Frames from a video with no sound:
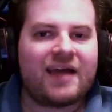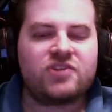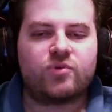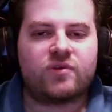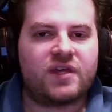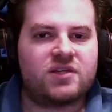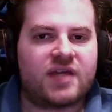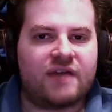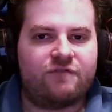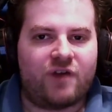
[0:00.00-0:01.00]
where things
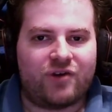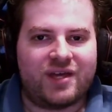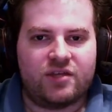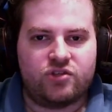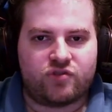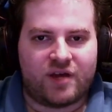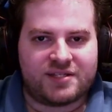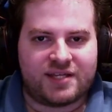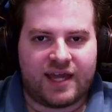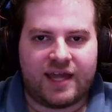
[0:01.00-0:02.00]
get very
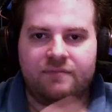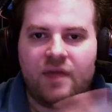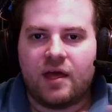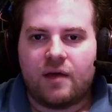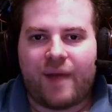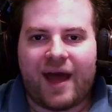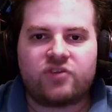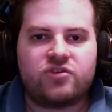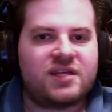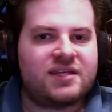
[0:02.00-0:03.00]
interesting, and back
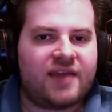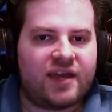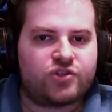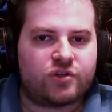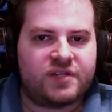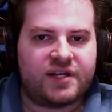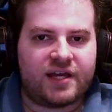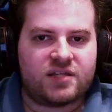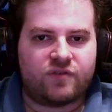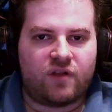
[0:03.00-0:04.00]
to the nature of
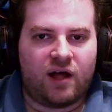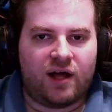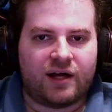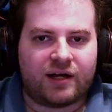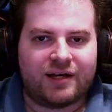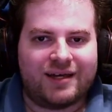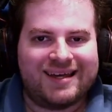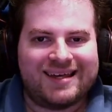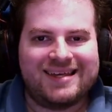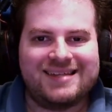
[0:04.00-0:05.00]
today's vlog,
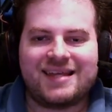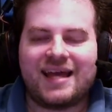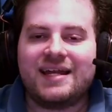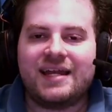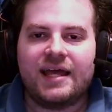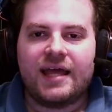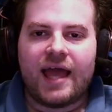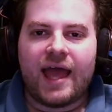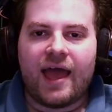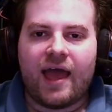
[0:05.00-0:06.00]
is that
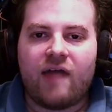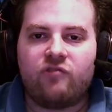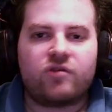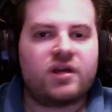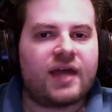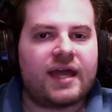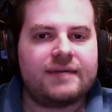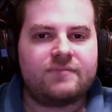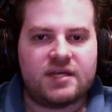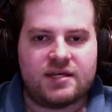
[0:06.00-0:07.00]
every game
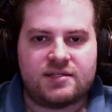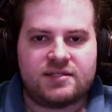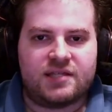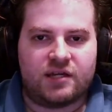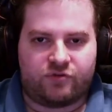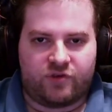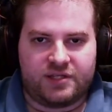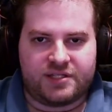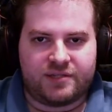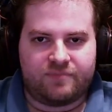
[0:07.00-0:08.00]
is
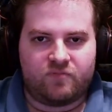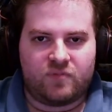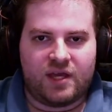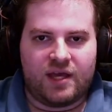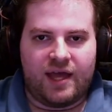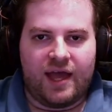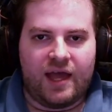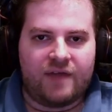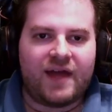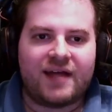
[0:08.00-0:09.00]
different.
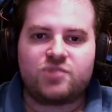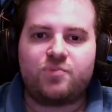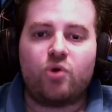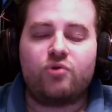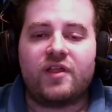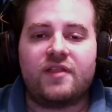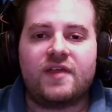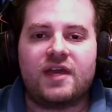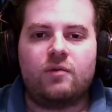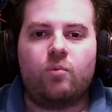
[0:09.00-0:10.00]
And that's both
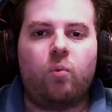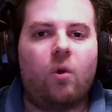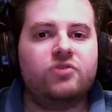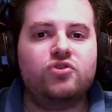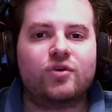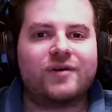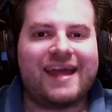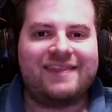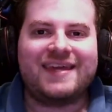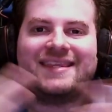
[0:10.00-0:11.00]
the wonder and
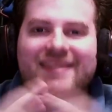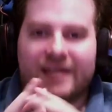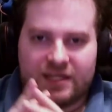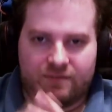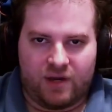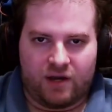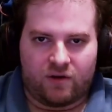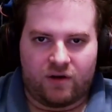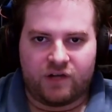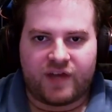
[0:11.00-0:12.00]
the nightmare
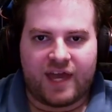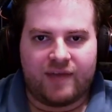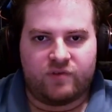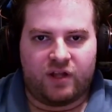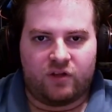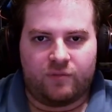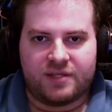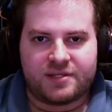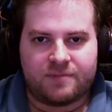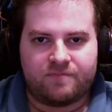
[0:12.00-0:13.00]
of game
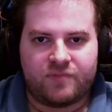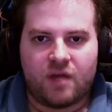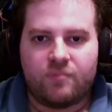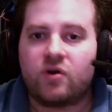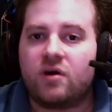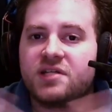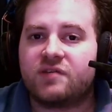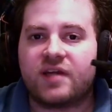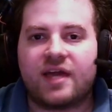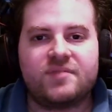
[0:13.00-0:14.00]
development. Because every
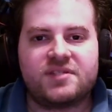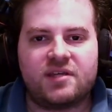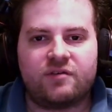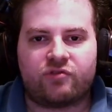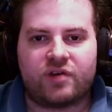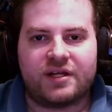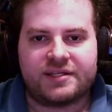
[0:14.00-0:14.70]
game is different,